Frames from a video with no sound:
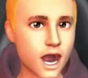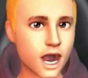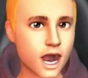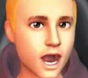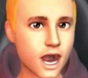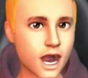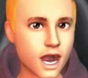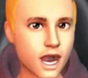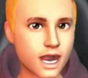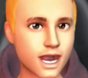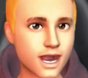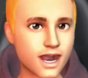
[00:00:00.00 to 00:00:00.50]

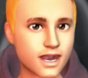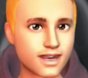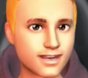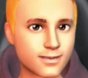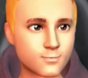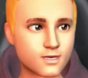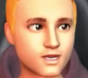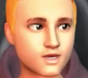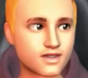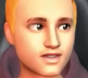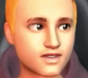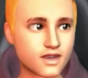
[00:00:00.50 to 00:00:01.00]
array
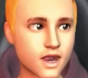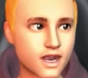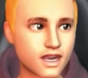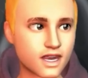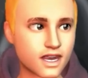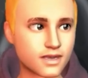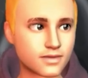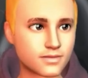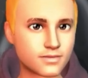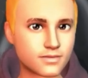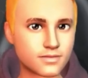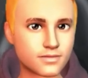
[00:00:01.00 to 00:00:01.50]
modifier,
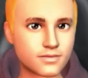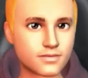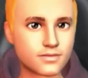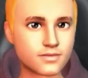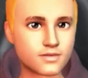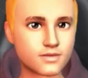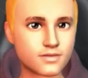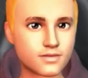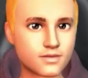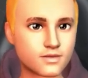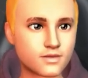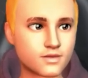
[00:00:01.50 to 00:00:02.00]

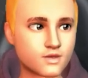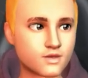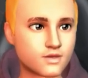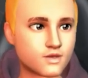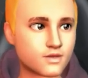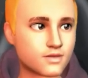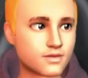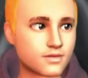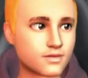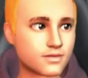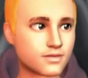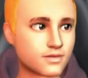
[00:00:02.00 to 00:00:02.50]

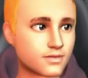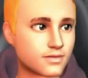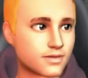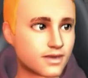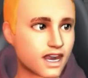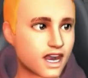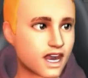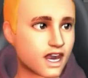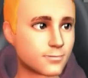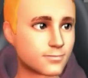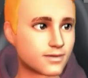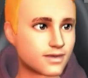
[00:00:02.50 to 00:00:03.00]

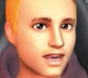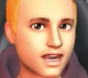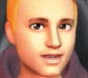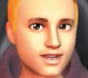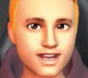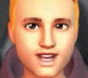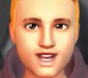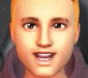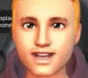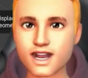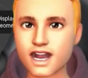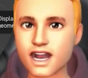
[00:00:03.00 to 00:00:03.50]
and then
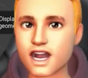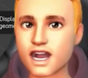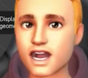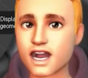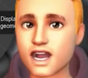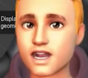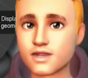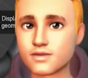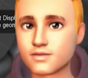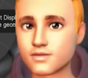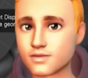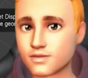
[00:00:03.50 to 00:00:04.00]
in
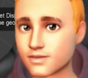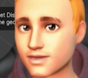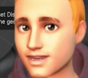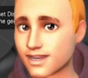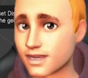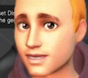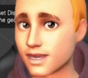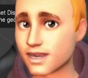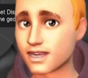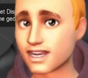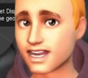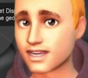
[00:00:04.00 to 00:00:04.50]
which
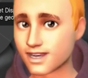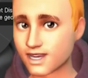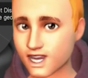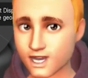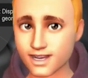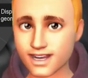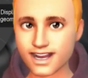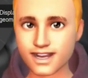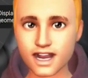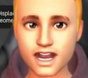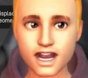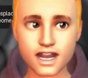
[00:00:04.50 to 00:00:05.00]
axis?
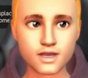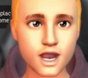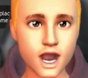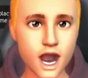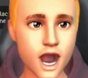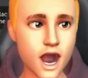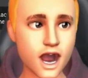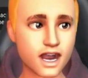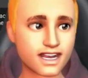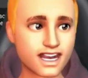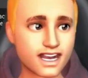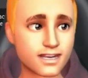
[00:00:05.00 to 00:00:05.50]
In y
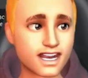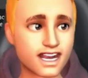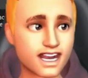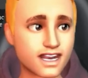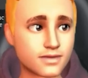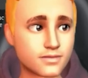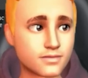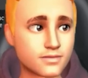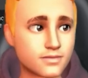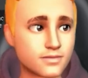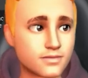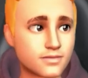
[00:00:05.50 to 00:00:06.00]
axis.
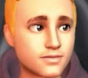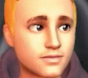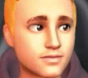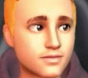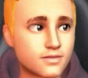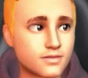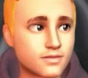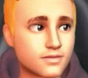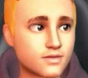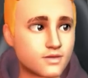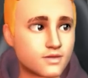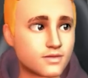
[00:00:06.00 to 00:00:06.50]

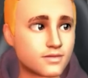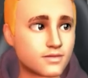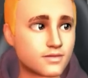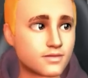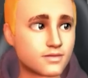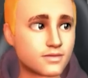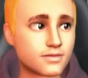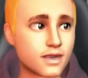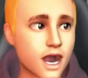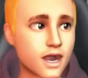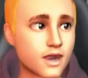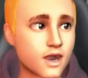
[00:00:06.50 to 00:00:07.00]

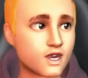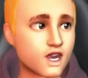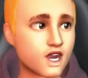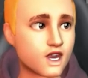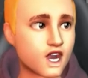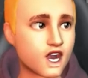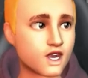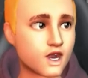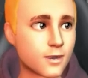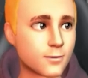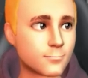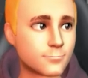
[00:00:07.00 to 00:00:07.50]
I'm going
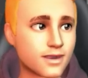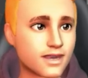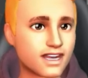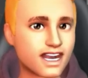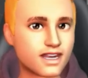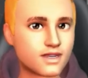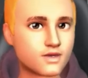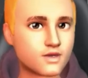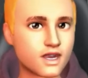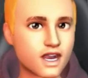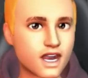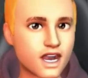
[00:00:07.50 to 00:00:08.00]
to press
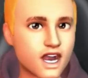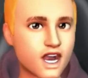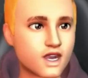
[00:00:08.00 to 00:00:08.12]
one,